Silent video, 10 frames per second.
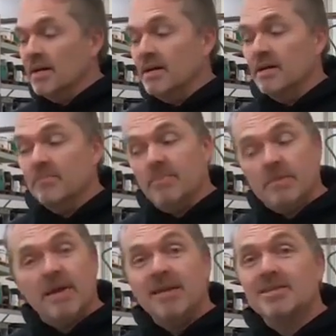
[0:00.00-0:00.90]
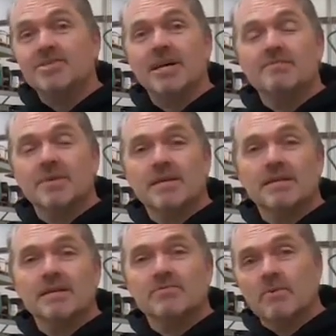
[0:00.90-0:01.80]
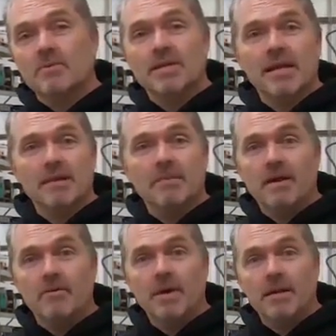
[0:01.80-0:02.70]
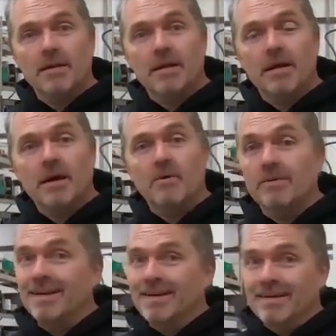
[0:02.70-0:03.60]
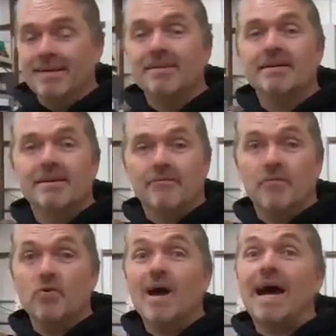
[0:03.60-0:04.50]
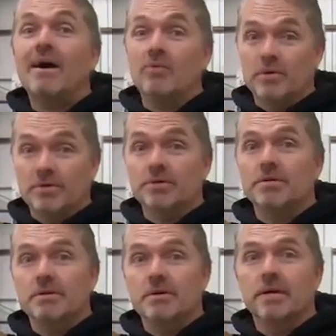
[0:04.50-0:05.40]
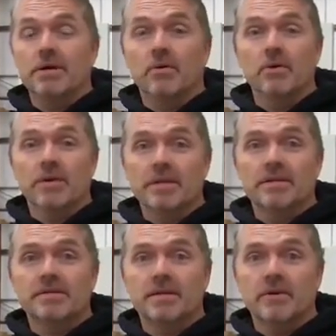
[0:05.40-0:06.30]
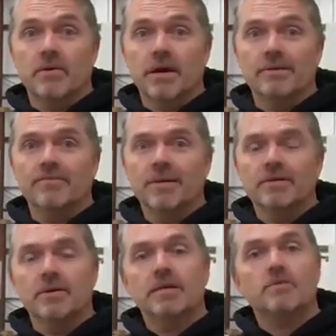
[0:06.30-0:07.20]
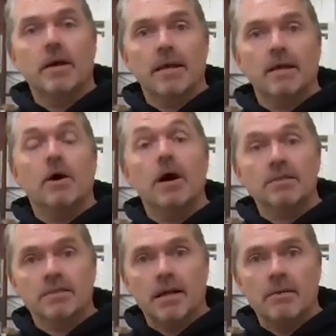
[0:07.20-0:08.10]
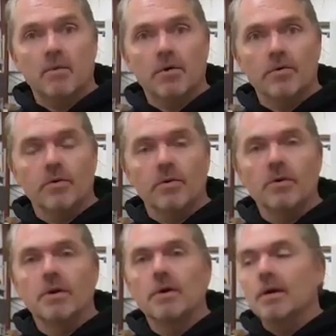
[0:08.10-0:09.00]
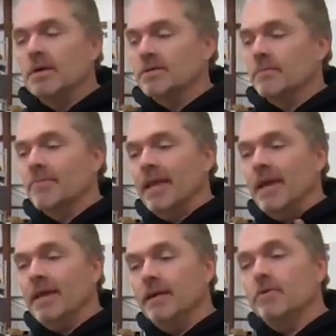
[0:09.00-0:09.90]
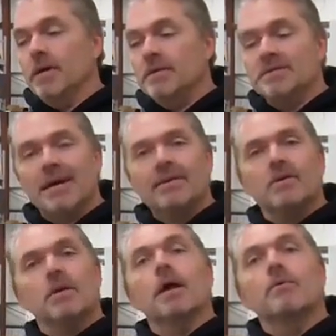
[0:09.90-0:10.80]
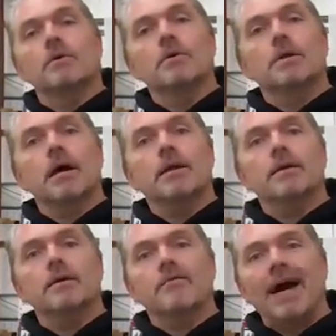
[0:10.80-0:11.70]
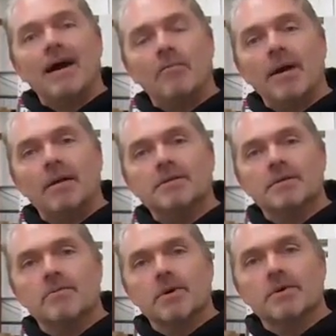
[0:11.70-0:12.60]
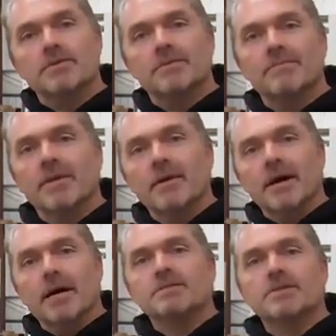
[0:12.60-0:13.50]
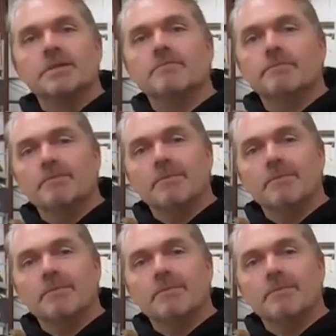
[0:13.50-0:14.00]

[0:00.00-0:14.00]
Uh, big balance jobs like this, where we're taking Mallory metal in and out, it could take a few hours in order to get this thing right. So that's why it costs a lot more too. So anyways, I think you got a real good idea of how balancing works. I'm Steve